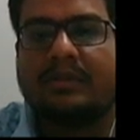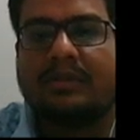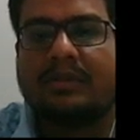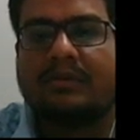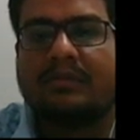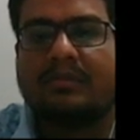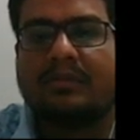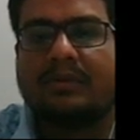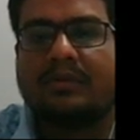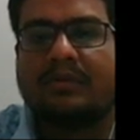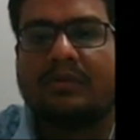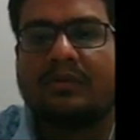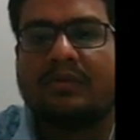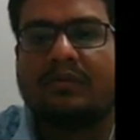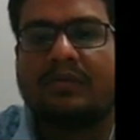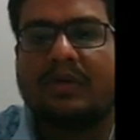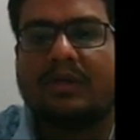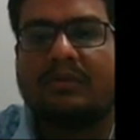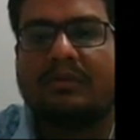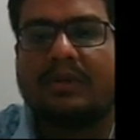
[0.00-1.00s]
that is equal to
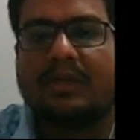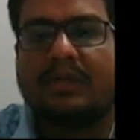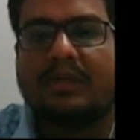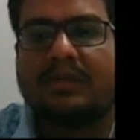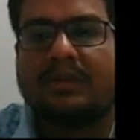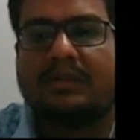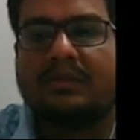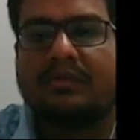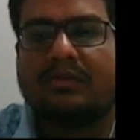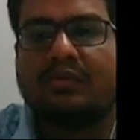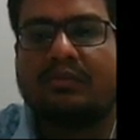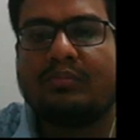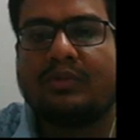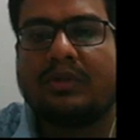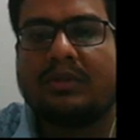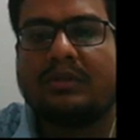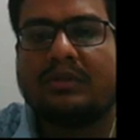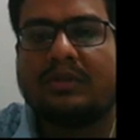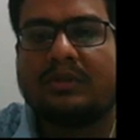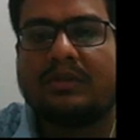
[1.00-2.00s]
1 minus
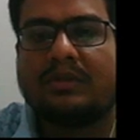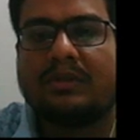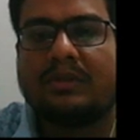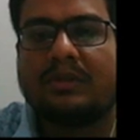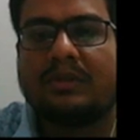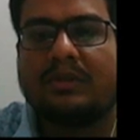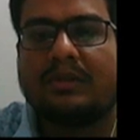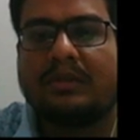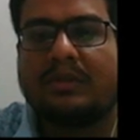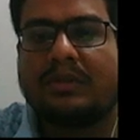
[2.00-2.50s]
0.68.